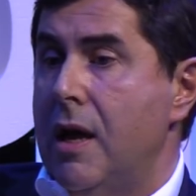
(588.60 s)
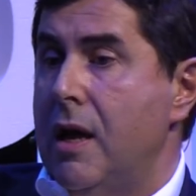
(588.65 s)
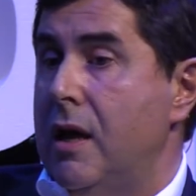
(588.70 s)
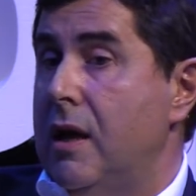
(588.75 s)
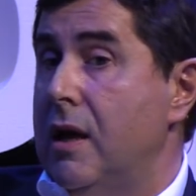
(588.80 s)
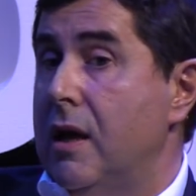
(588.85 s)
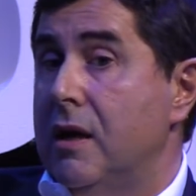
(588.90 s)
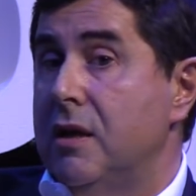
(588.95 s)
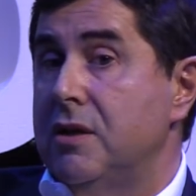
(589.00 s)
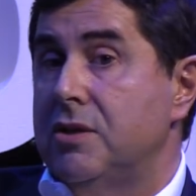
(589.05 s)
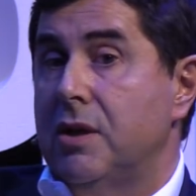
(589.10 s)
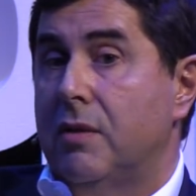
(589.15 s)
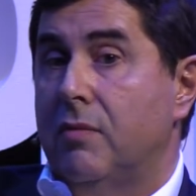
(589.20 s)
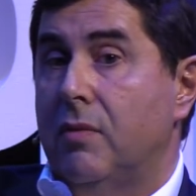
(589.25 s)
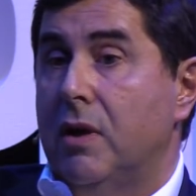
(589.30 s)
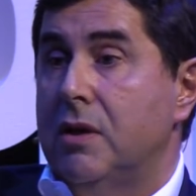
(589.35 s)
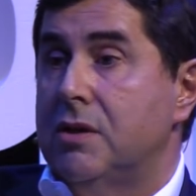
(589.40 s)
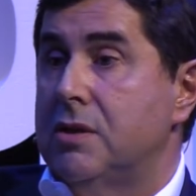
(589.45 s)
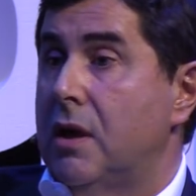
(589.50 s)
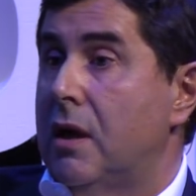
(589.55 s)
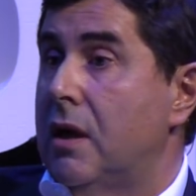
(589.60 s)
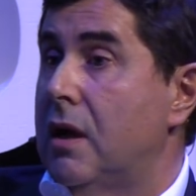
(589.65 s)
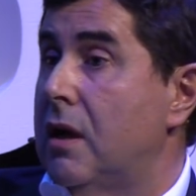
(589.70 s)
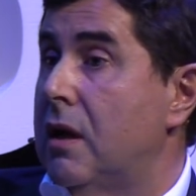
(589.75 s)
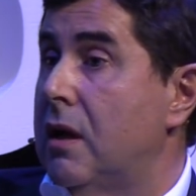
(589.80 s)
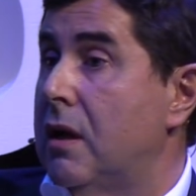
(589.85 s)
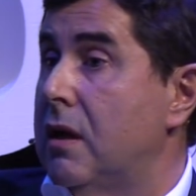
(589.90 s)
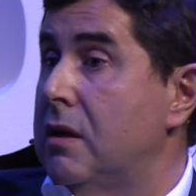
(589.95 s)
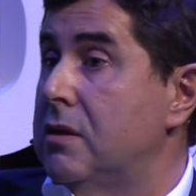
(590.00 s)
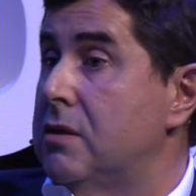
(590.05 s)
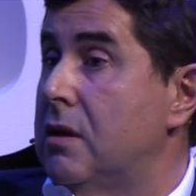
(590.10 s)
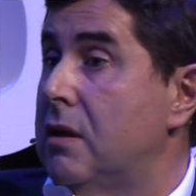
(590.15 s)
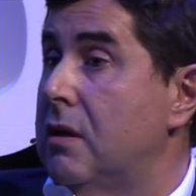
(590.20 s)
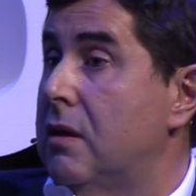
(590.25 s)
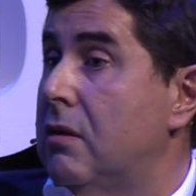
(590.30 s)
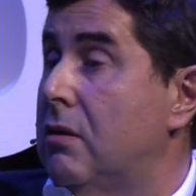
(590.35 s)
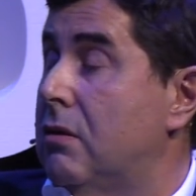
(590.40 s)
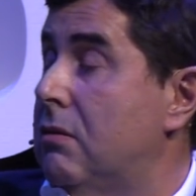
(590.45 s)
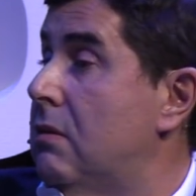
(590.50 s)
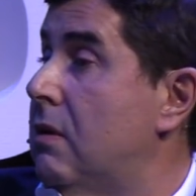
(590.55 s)
EAN is
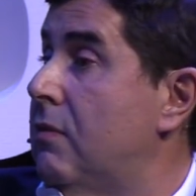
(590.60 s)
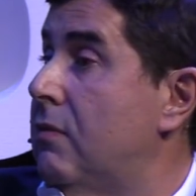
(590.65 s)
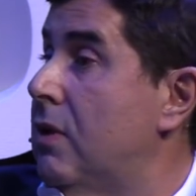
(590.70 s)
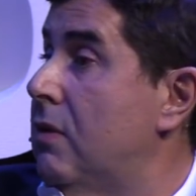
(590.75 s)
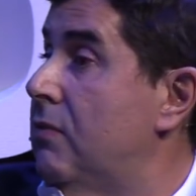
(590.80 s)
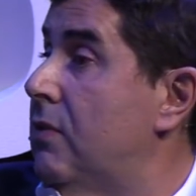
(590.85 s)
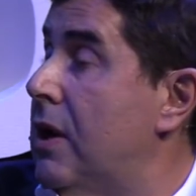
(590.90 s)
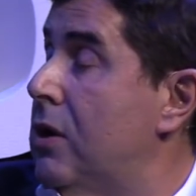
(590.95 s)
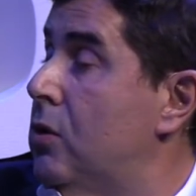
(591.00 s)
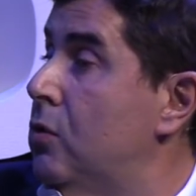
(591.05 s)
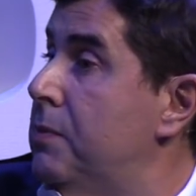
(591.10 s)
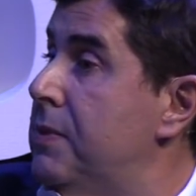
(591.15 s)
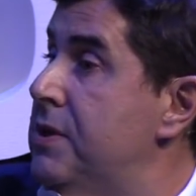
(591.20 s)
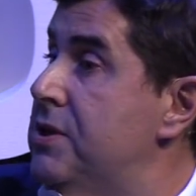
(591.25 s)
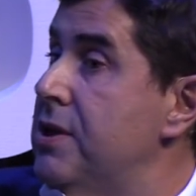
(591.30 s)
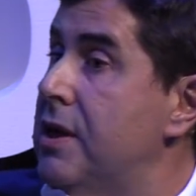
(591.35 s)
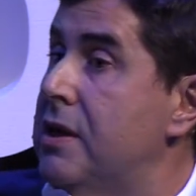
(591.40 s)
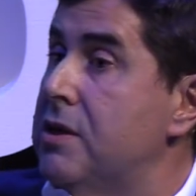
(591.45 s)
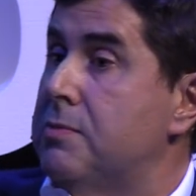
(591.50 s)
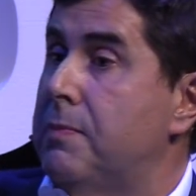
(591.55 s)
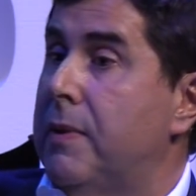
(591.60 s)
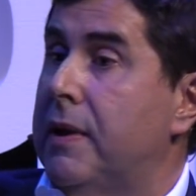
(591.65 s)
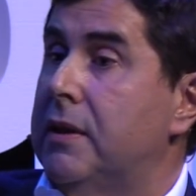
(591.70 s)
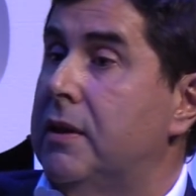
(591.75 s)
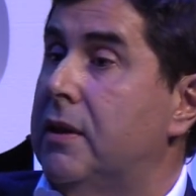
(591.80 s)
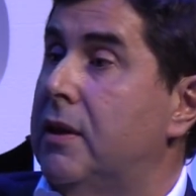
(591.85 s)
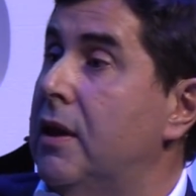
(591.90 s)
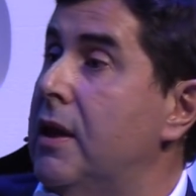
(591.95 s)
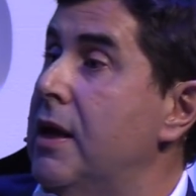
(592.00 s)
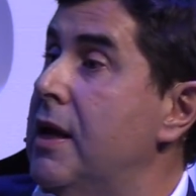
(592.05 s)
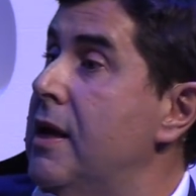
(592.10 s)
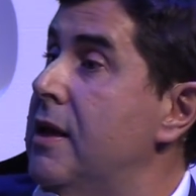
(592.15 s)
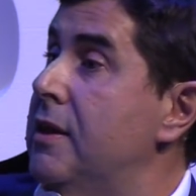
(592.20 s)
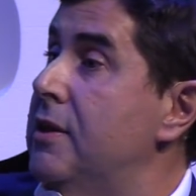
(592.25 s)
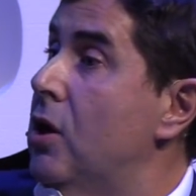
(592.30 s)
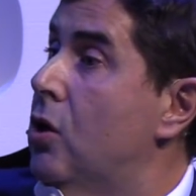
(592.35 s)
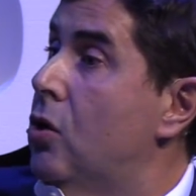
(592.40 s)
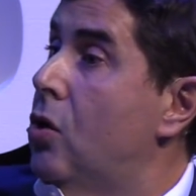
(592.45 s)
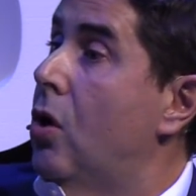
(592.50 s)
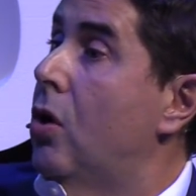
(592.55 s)
a very good business, but
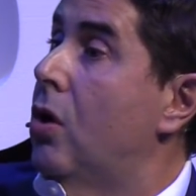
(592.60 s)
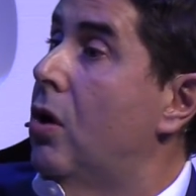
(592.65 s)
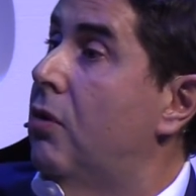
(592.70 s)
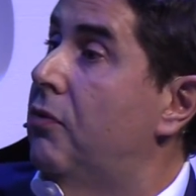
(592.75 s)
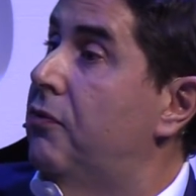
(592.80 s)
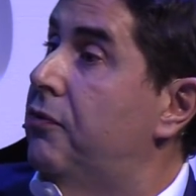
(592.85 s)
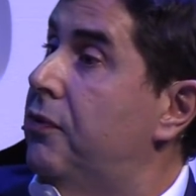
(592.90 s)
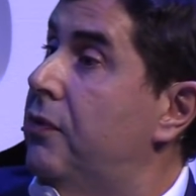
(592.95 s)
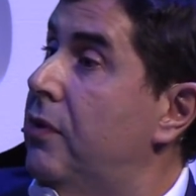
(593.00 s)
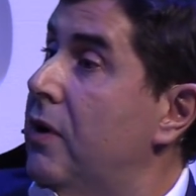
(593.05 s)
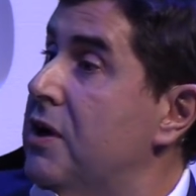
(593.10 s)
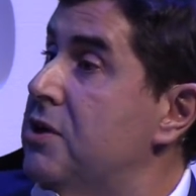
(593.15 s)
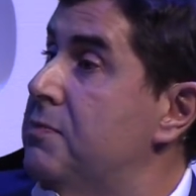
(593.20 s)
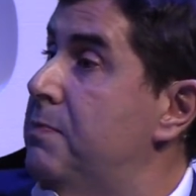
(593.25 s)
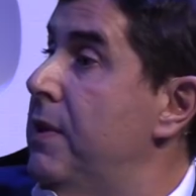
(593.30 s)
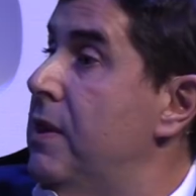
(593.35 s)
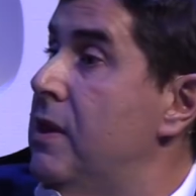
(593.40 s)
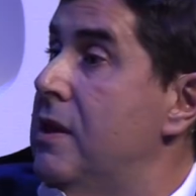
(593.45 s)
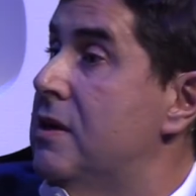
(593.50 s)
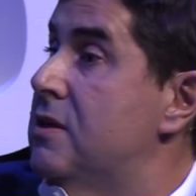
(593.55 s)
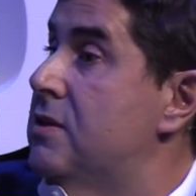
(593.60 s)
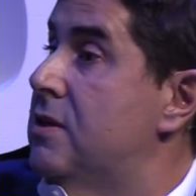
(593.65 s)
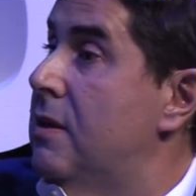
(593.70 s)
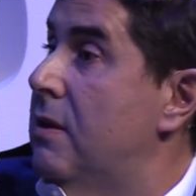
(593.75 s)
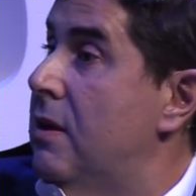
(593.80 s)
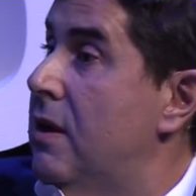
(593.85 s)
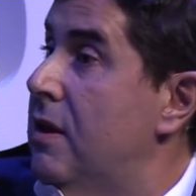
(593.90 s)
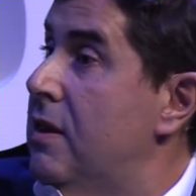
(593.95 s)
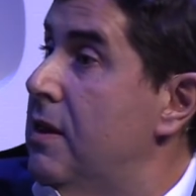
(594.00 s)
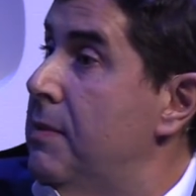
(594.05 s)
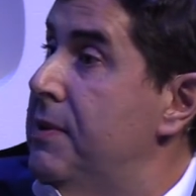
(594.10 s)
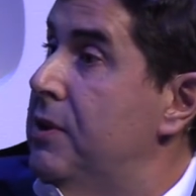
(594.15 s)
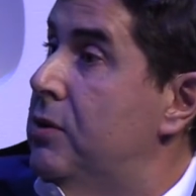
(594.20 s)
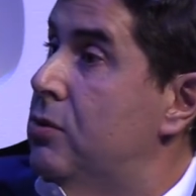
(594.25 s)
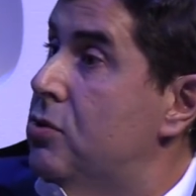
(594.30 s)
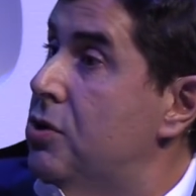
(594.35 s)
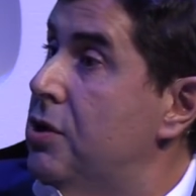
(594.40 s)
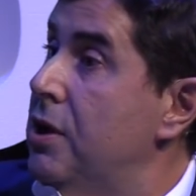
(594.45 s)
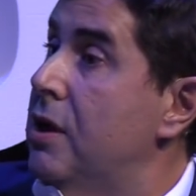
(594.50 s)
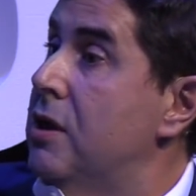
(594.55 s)
the core of Expedia is the
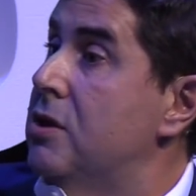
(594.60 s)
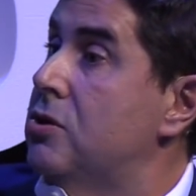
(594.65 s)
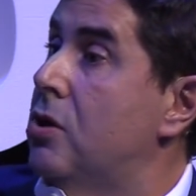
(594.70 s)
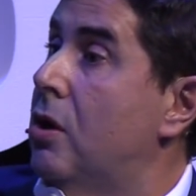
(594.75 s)
B2C.